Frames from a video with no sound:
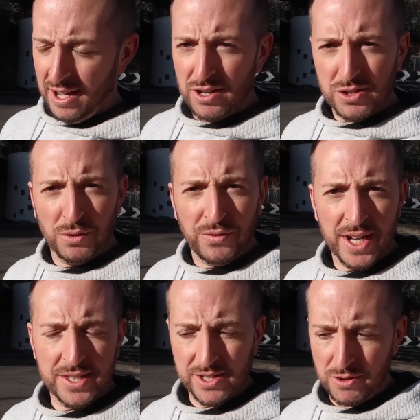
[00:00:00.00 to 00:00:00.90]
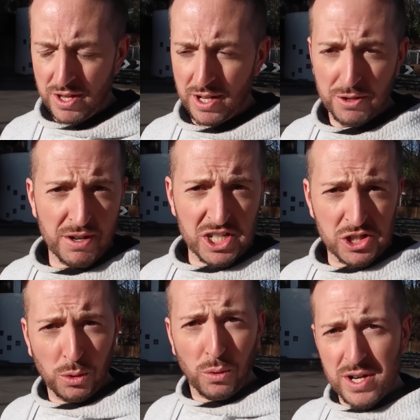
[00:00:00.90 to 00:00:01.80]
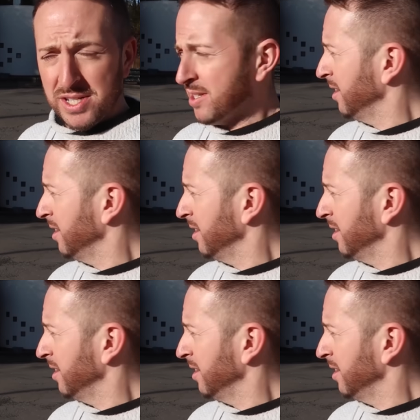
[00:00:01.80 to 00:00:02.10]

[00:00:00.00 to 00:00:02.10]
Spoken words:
Arsenal fans, are there any stories